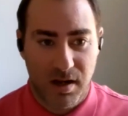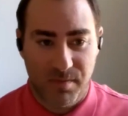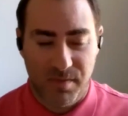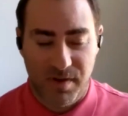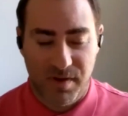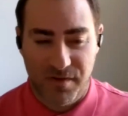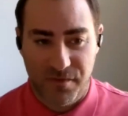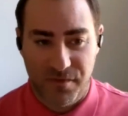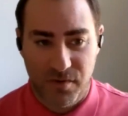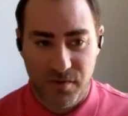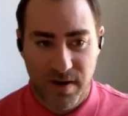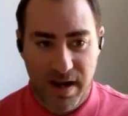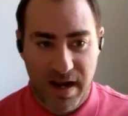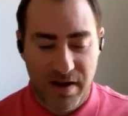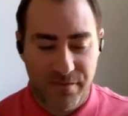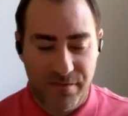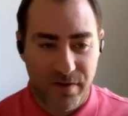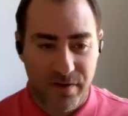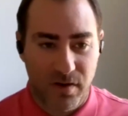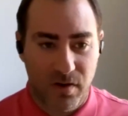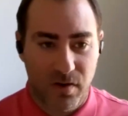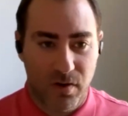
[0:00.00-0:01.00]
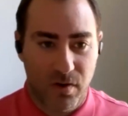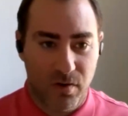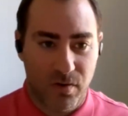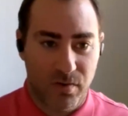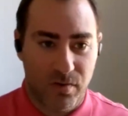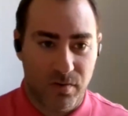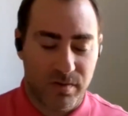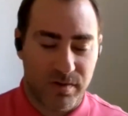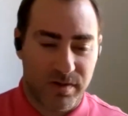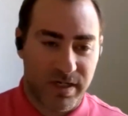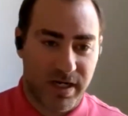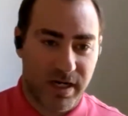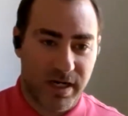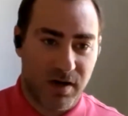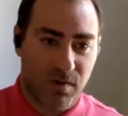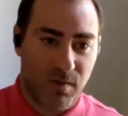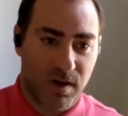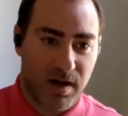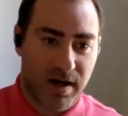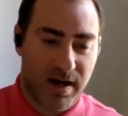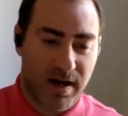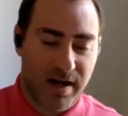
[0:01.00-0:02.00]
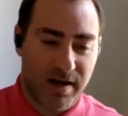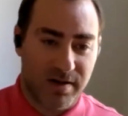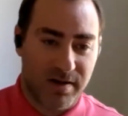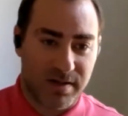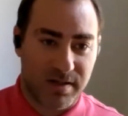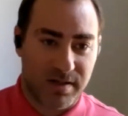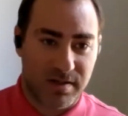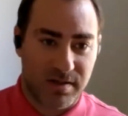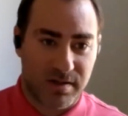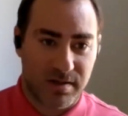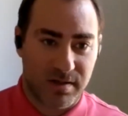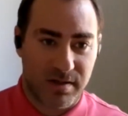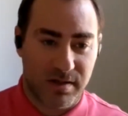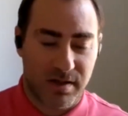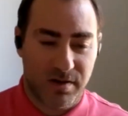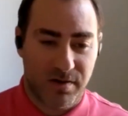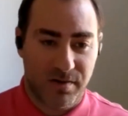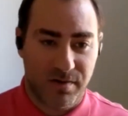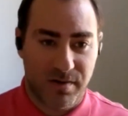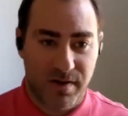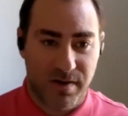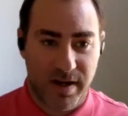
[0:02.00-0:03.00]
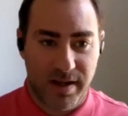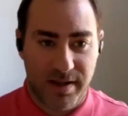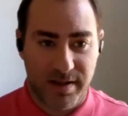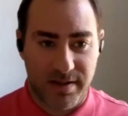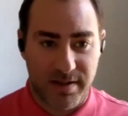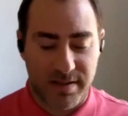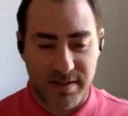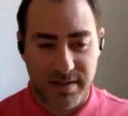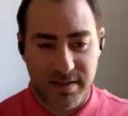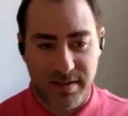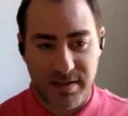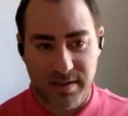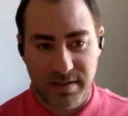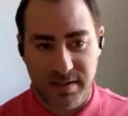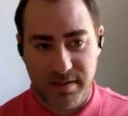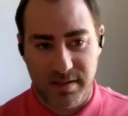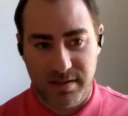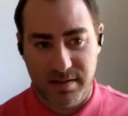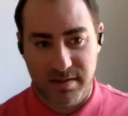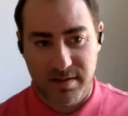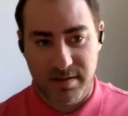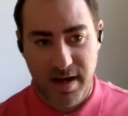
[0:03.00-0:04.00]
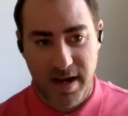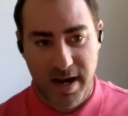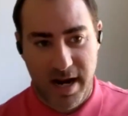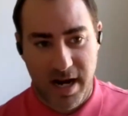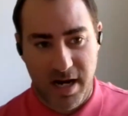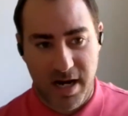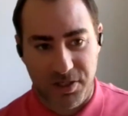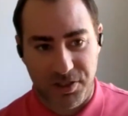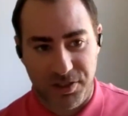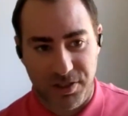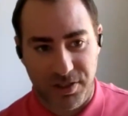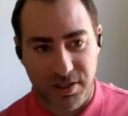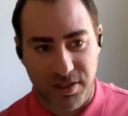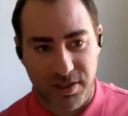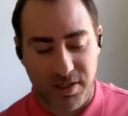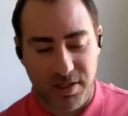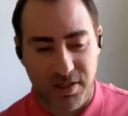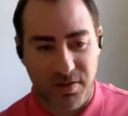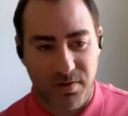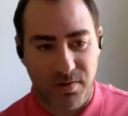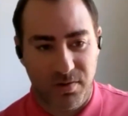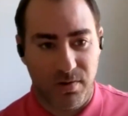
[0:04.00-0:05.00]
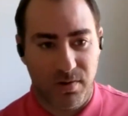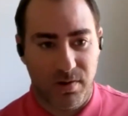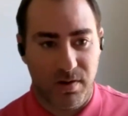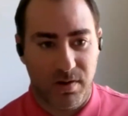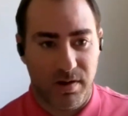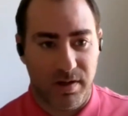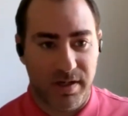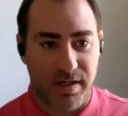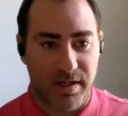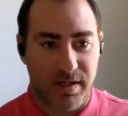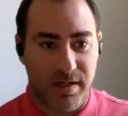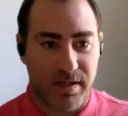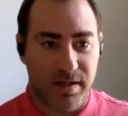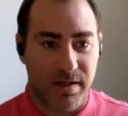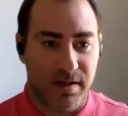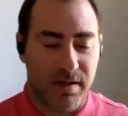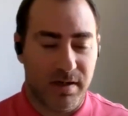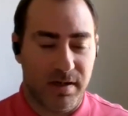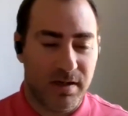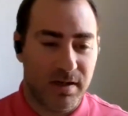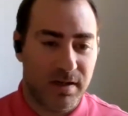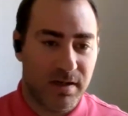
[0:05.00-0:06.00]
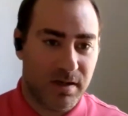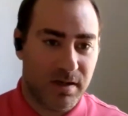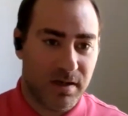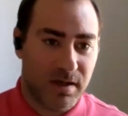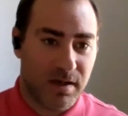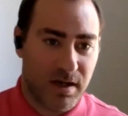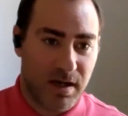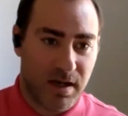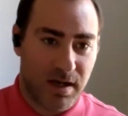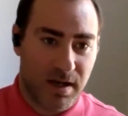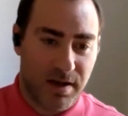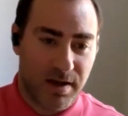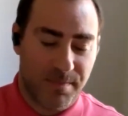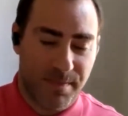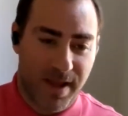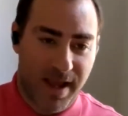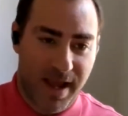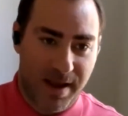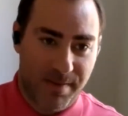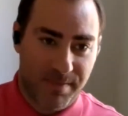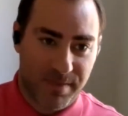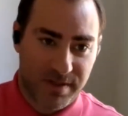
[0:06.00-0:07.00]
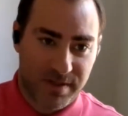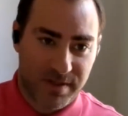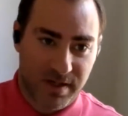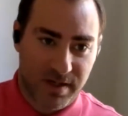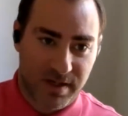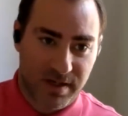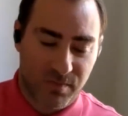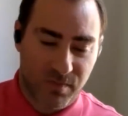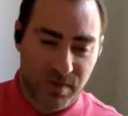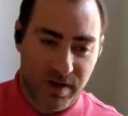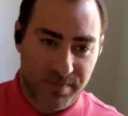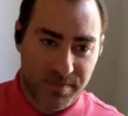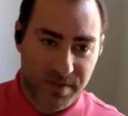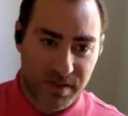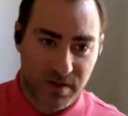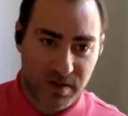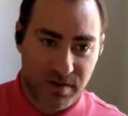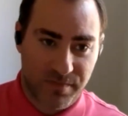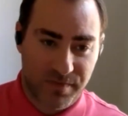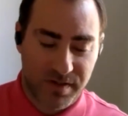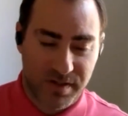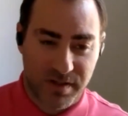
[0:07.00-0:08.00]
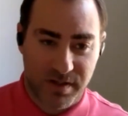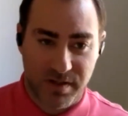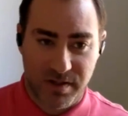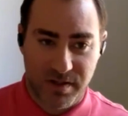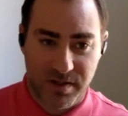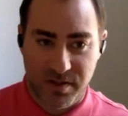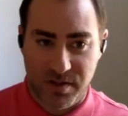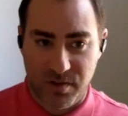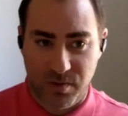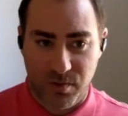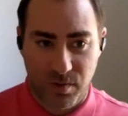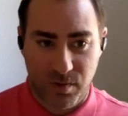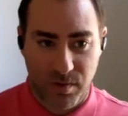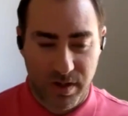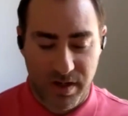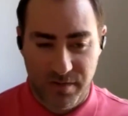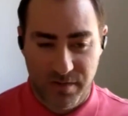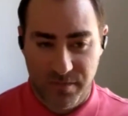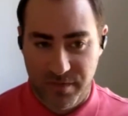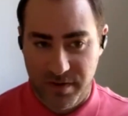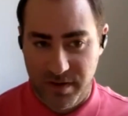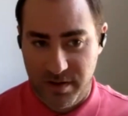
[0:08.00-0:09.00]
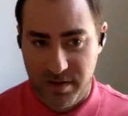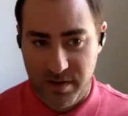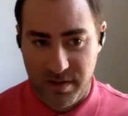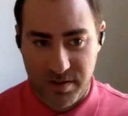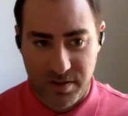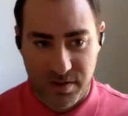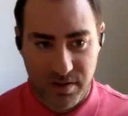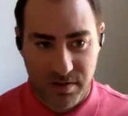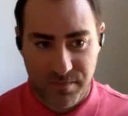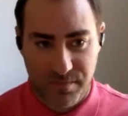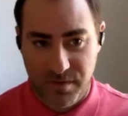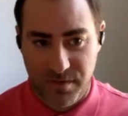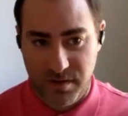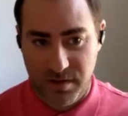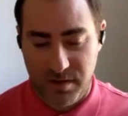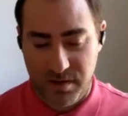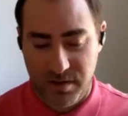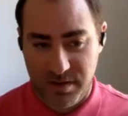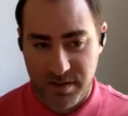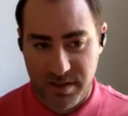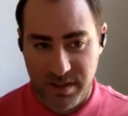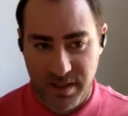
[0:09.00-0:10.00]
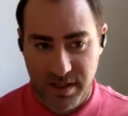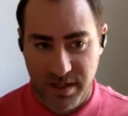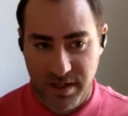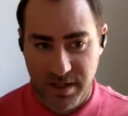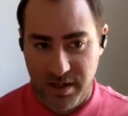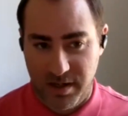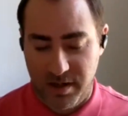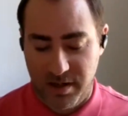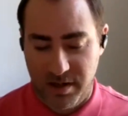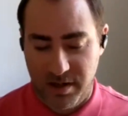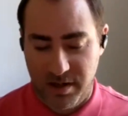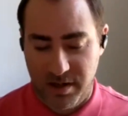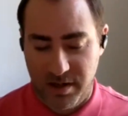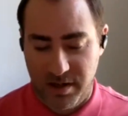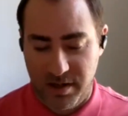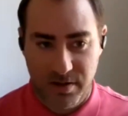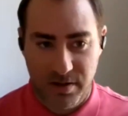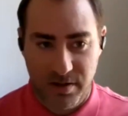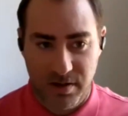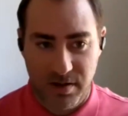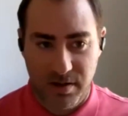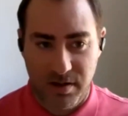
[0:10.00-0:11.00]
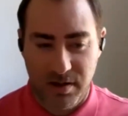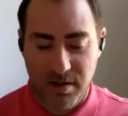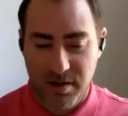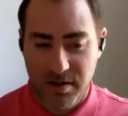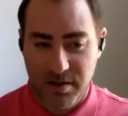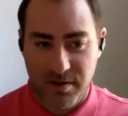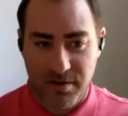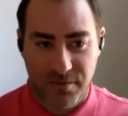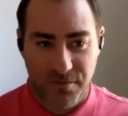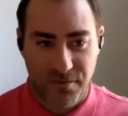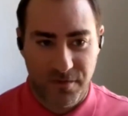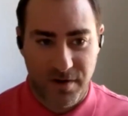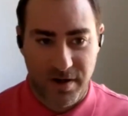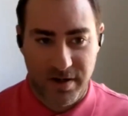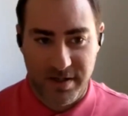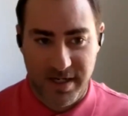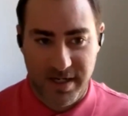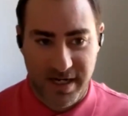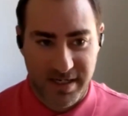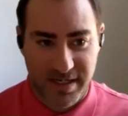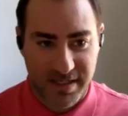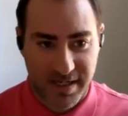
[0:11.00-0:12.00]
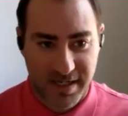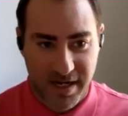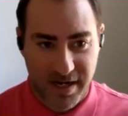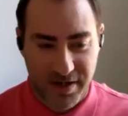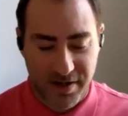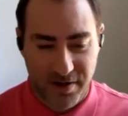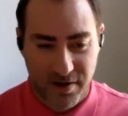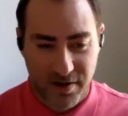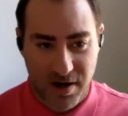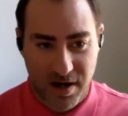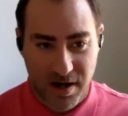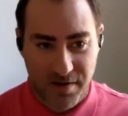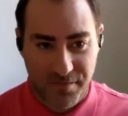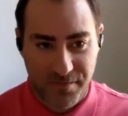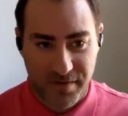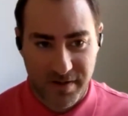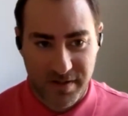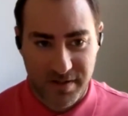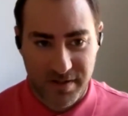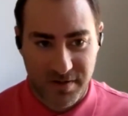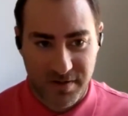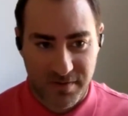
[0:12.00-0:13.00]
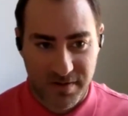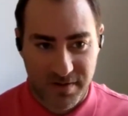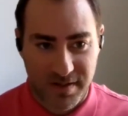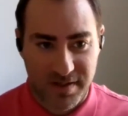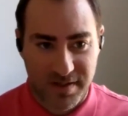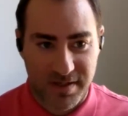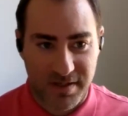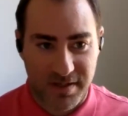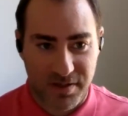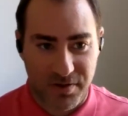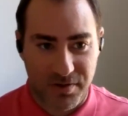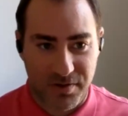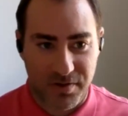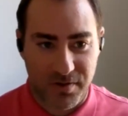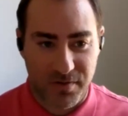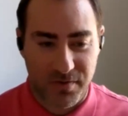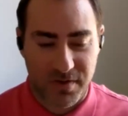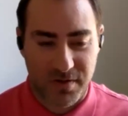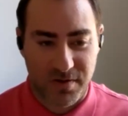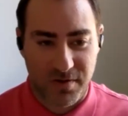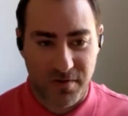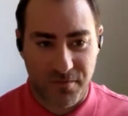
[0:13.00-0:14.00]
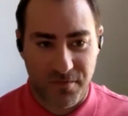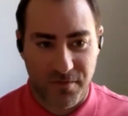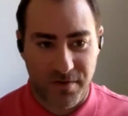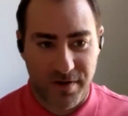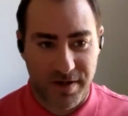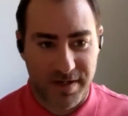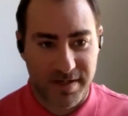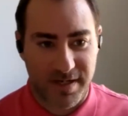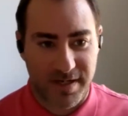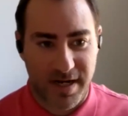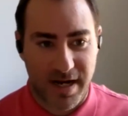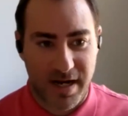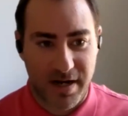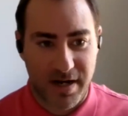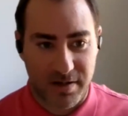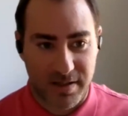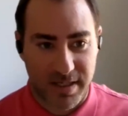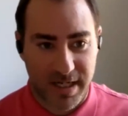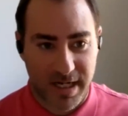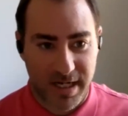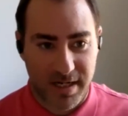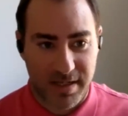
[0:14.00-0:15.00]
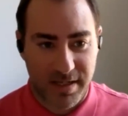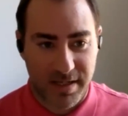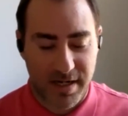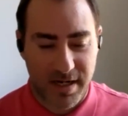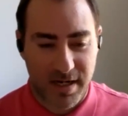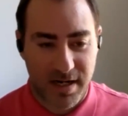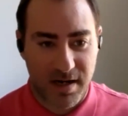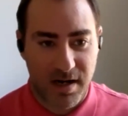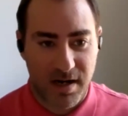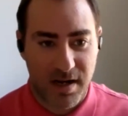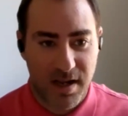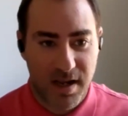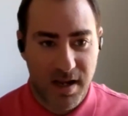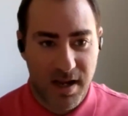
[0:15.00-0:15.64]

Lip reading: If you have your own data warehouse, that's in Azure or in Amazon Web Services, or even a server sitting under the front desk at your office, you can still use Snowflake to get your data there.